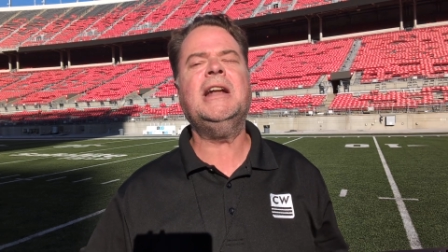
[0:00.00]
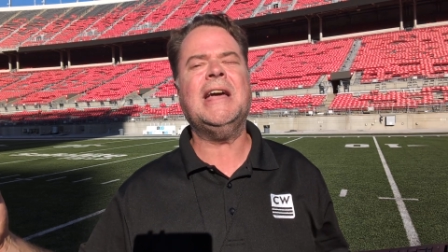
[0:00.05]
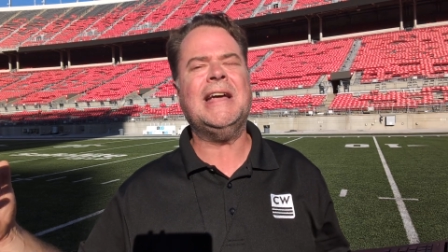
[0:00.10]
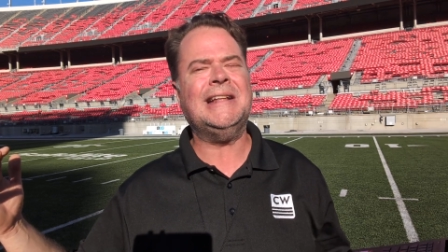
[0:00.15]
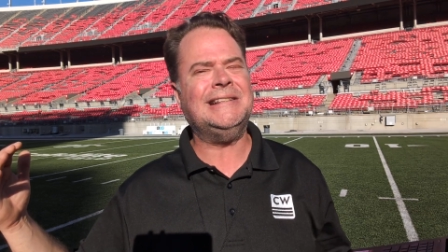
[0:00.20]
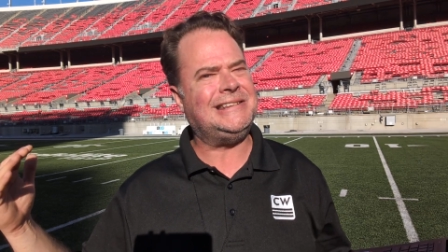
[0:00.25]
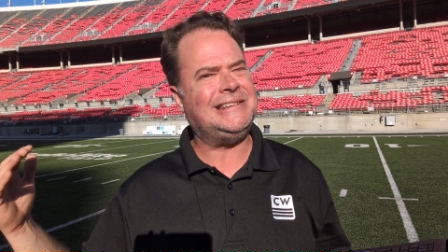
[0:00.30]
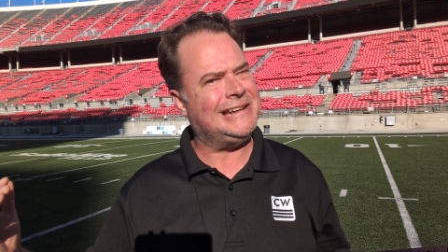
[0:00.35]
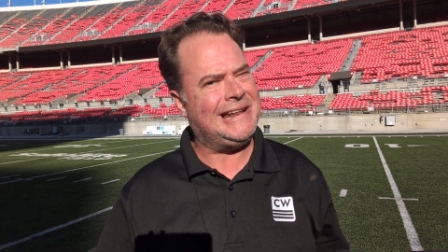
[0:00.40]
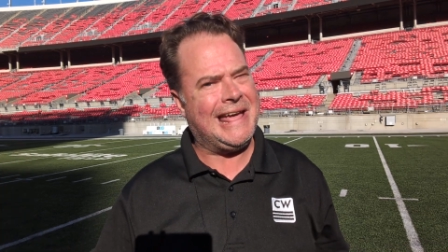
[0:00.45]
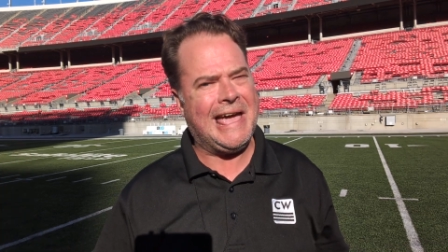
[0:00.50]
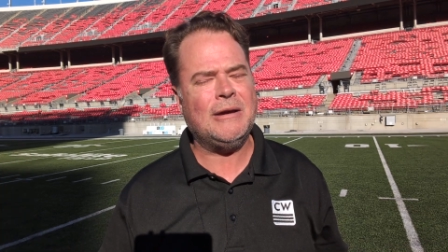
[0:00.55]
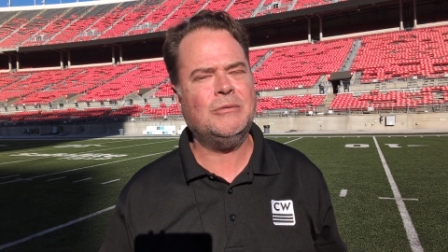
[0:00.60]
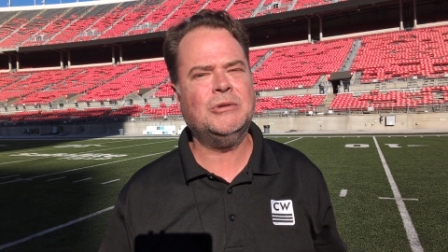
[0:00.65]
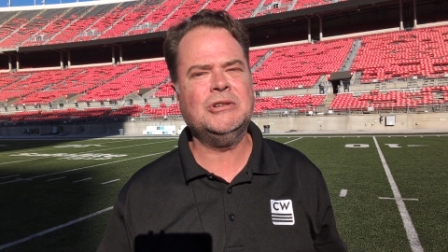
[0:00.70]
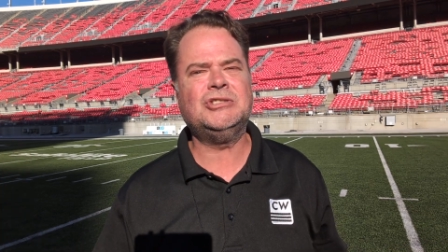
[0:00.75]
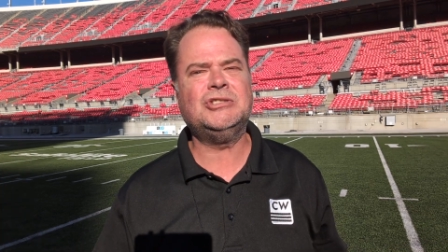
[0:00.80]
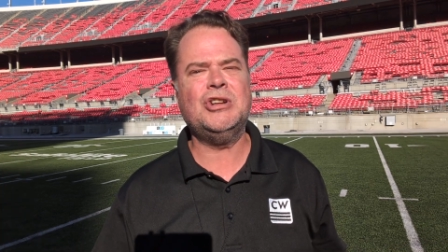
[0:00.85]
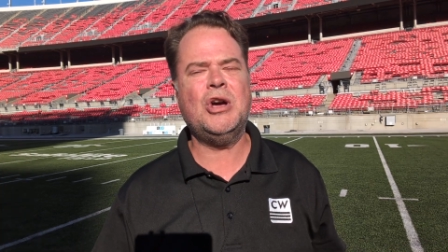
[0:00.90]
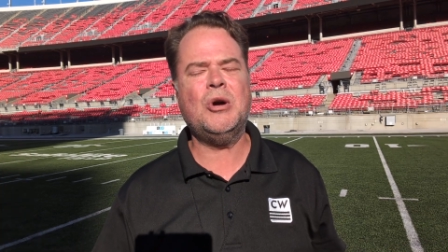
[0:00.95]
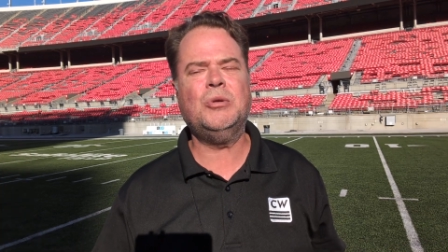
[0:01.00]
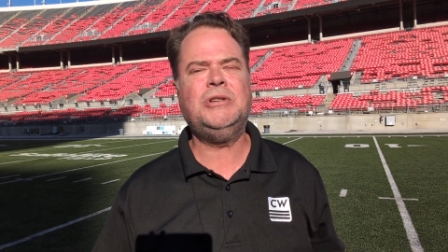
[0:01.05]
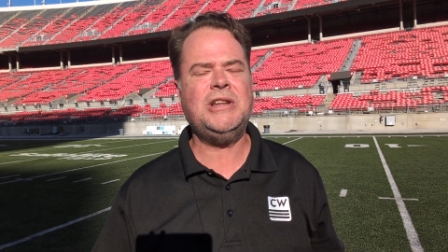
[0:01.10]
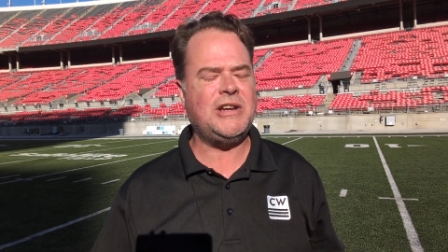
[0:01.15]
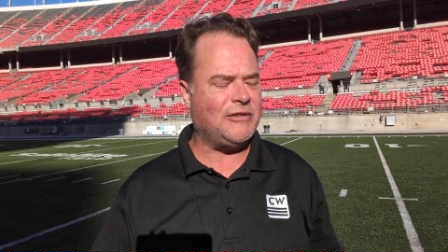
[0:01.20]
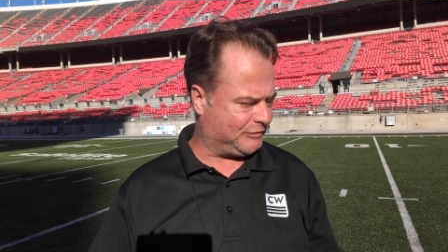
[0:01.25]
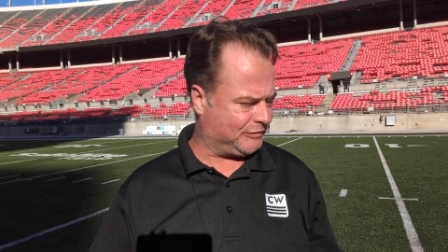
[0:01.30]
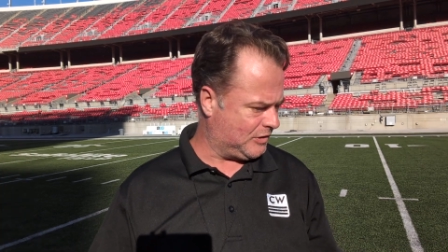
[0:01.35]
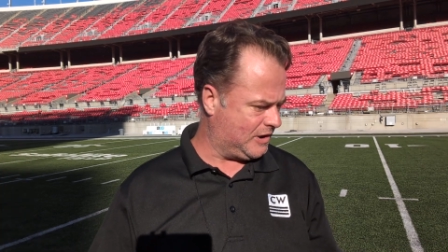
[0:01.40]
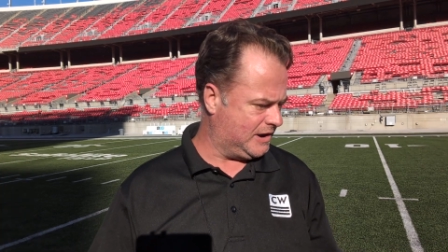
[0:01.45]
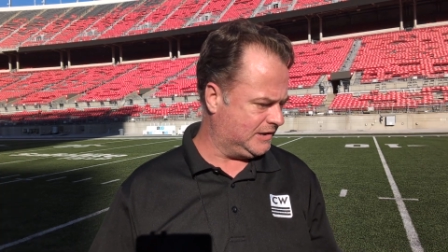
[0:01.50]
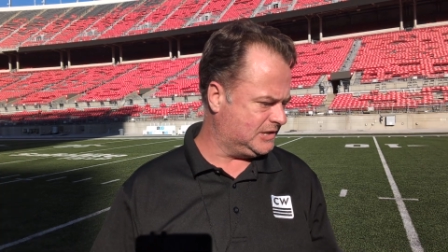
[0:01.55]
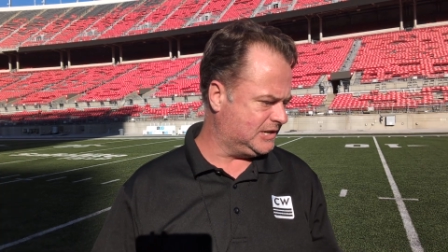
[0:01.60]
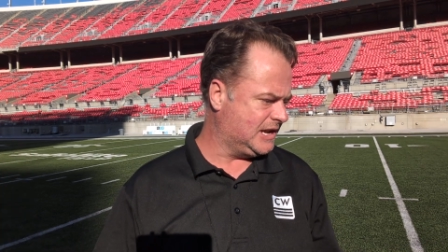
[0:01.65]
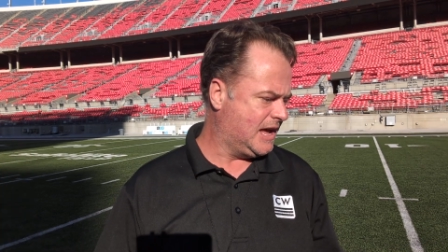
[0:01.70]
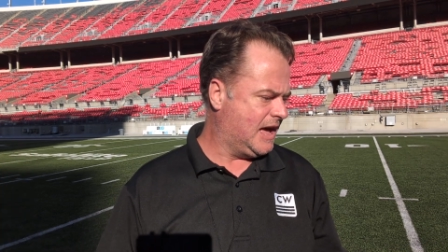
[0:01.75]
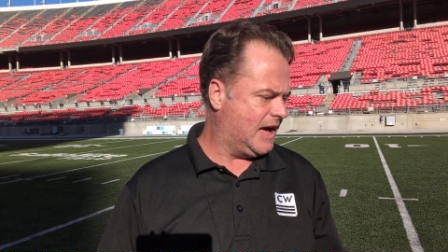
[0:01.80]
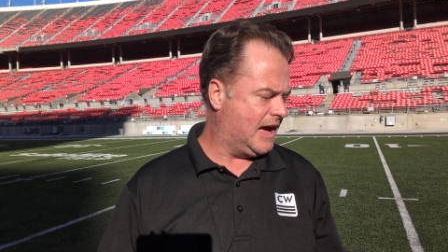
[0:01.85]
and today was no different.